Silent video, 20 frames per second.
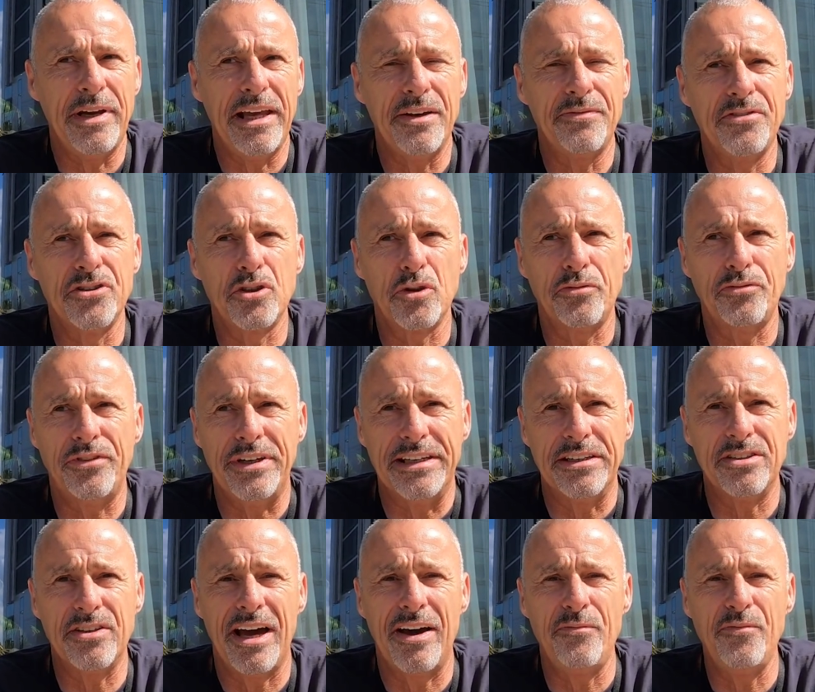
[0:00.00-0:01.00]
left in
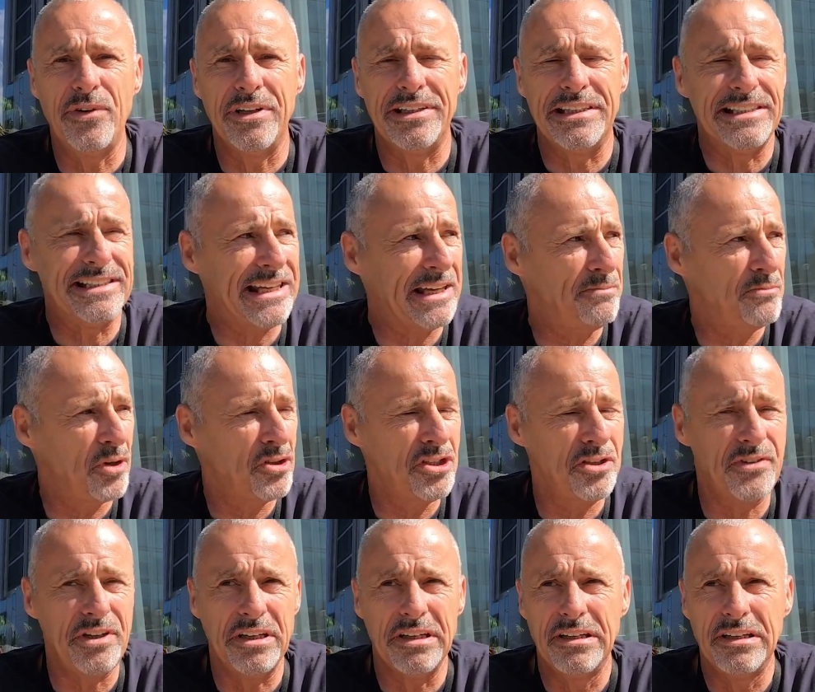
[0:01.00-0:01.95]
Sofia, so I haven't really seen much of it.